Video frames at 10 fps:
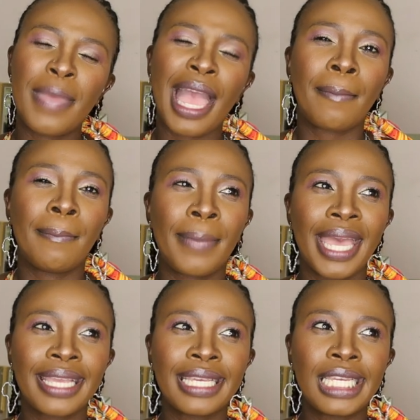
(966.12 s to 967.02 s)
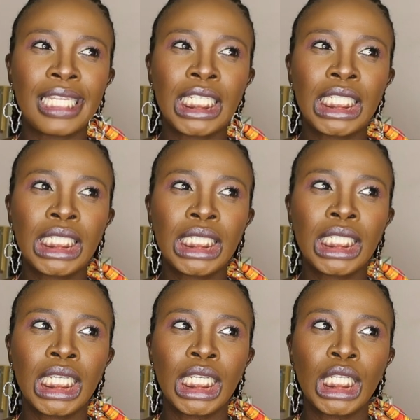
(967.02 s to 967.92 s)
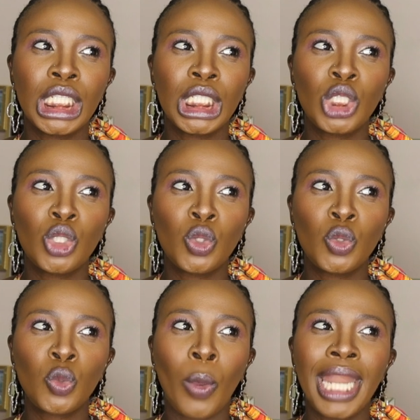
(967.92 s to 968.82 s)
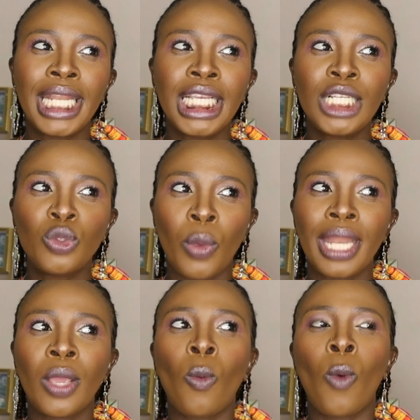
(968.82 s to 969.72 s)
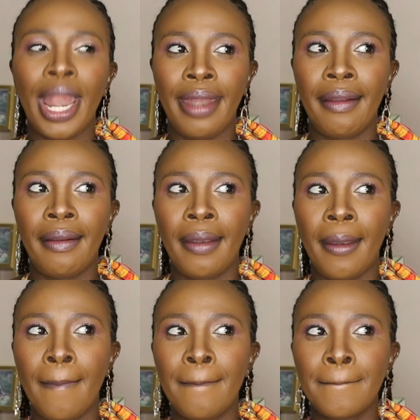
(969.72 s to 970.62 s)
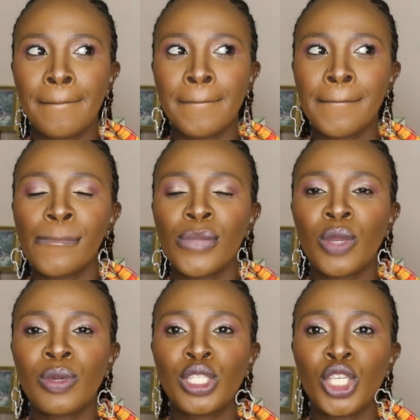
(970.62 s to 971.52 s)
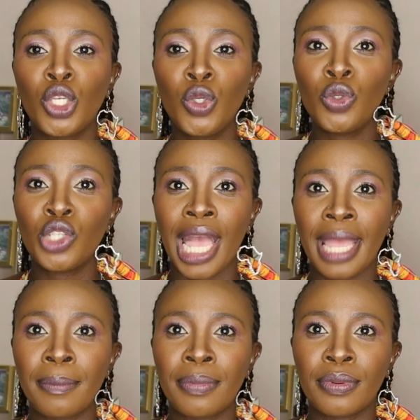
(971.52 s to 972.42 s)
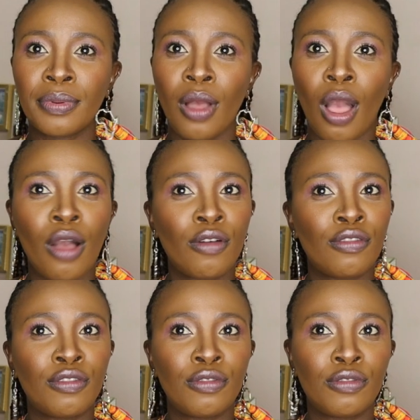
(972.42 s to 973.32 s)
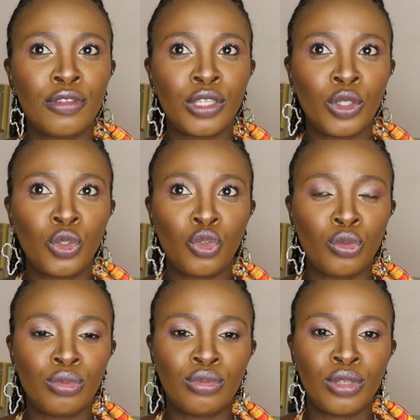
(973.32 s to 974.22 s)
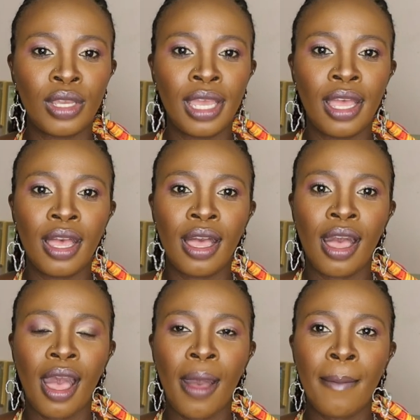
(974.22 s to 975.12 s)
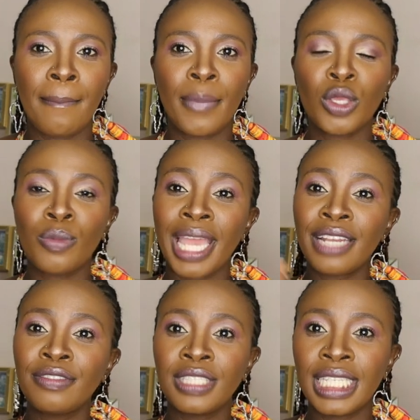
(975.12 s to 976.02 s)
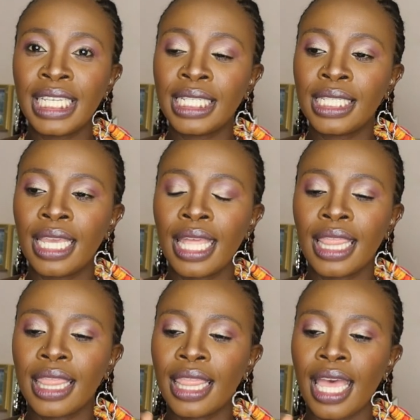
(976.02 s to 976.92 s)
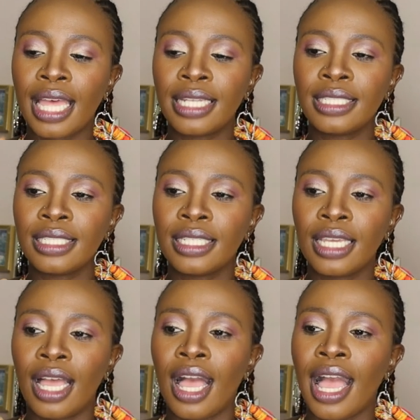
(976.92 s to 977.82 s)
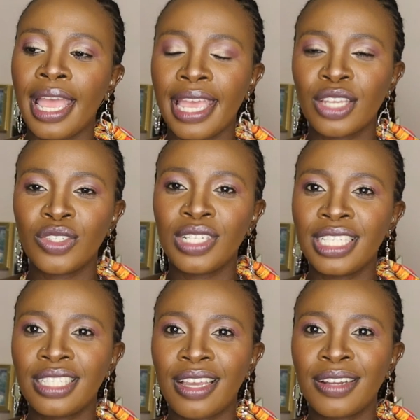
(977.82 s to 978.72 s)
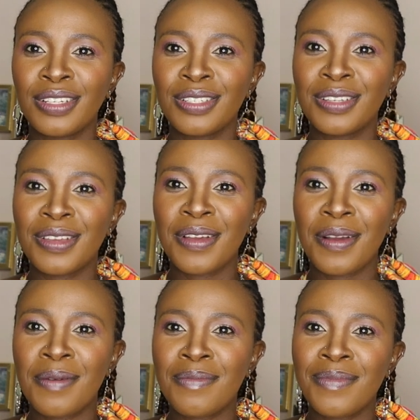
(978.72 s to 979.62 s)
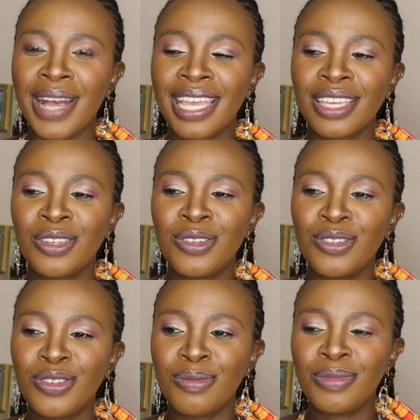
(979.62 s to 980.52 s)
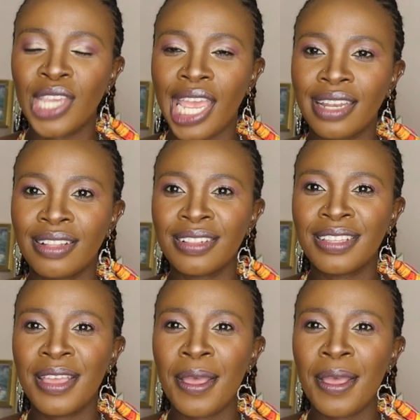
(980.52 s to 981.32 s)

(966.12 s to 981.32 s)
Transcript: Yeah, back in 2021, there was a huge hype of YouTube. You might have seen that I actually started my YouTube channel